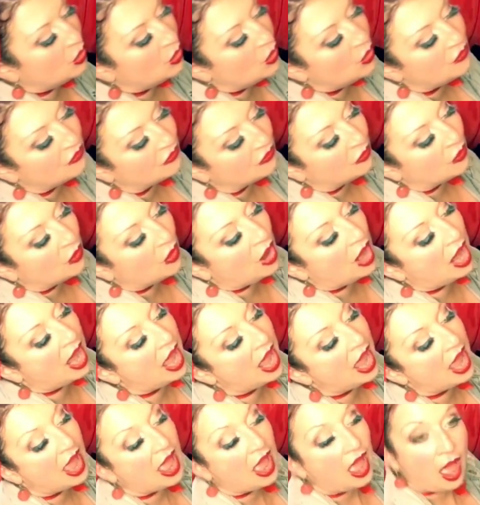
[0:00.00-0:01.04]
That's incredible.
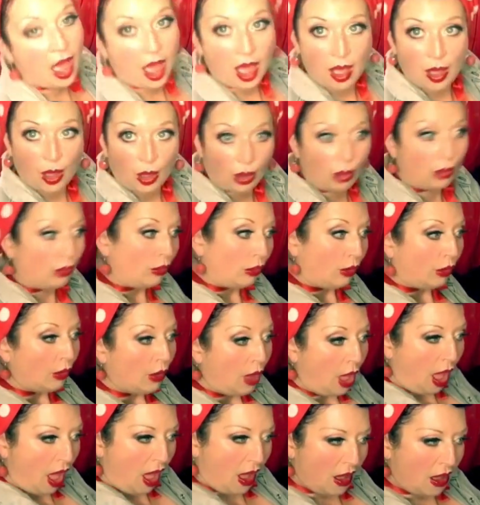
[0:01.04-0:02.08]
I know. And then I'll,
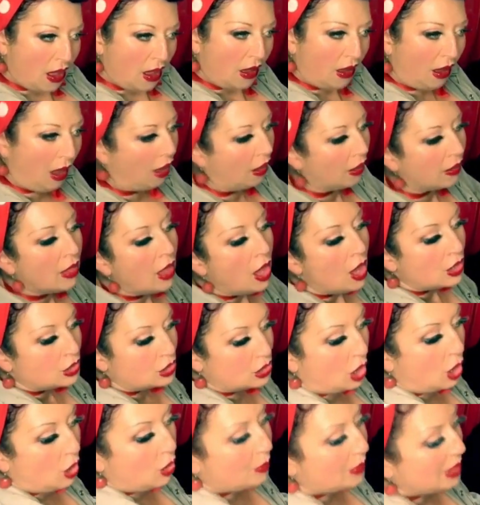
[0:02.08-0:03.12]
I'll play it and,
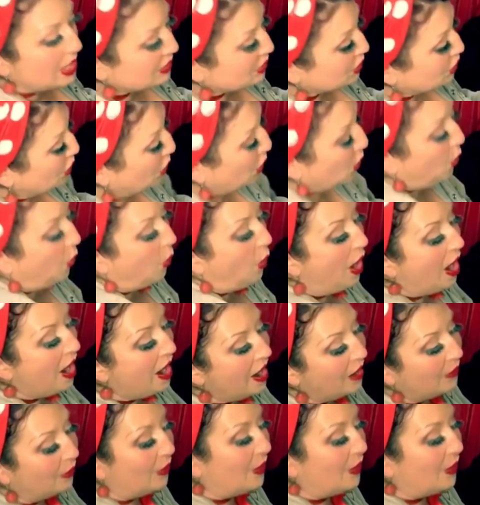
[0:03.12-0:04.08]
and it's... Uh,